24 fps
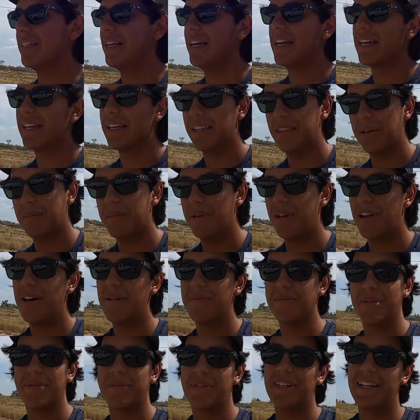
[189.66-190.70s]
like, the
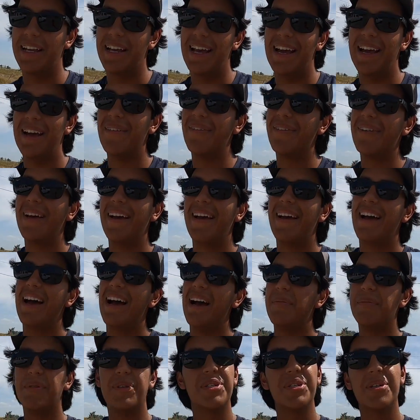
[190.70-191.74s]
problems I'm gonna have.
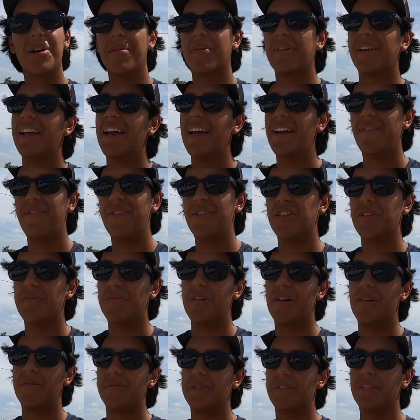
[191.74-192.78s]
I'm sure I'm gonna have future
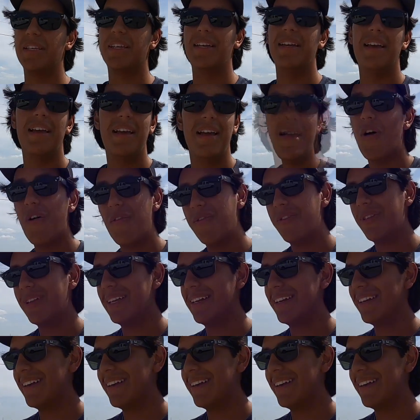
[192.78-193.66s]
problems with it. Hopefully